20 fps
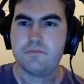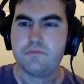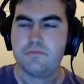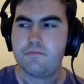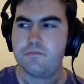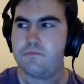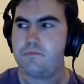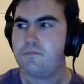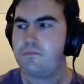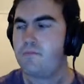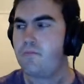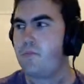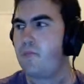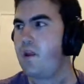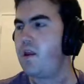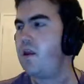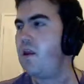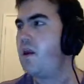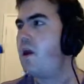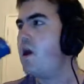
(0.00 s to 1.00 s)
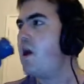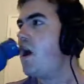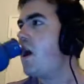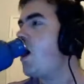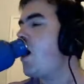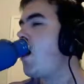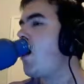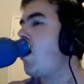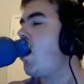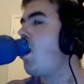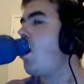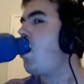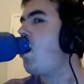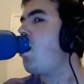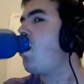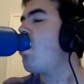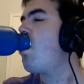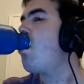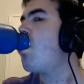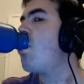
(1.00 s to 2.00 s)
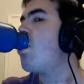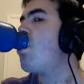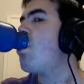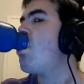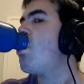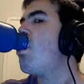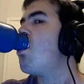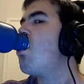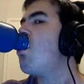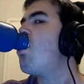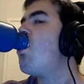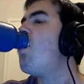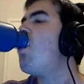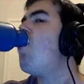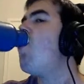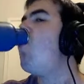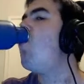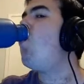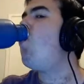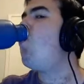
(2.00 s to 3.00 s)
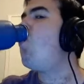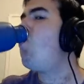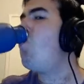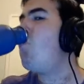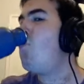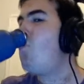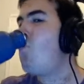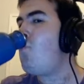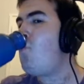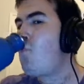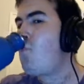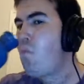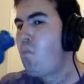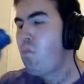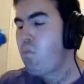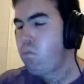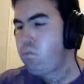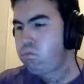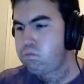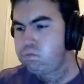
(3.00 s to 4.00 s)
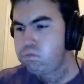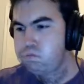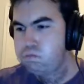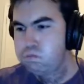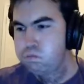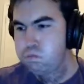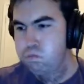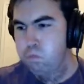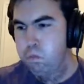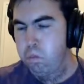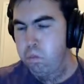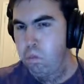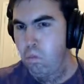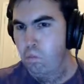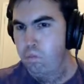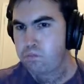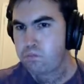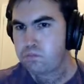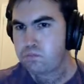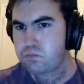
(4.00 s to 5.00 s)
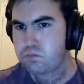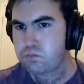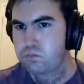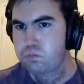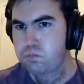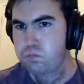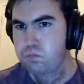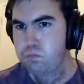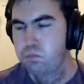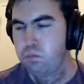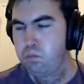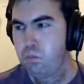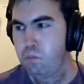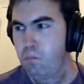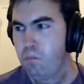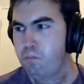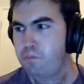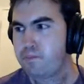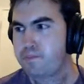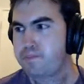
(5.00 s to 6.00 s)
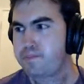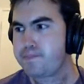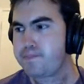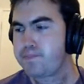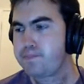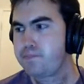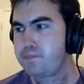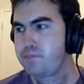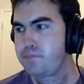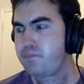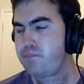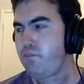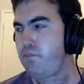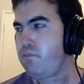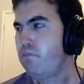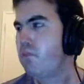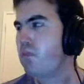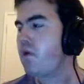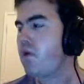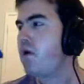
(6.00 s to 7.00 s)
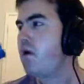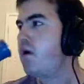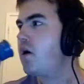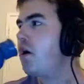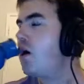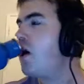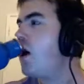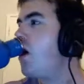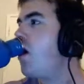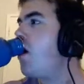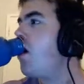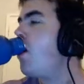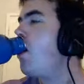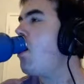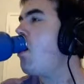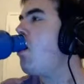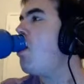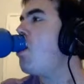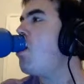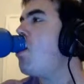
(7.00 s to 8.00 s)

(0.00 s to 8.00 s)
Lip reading: (not speaking)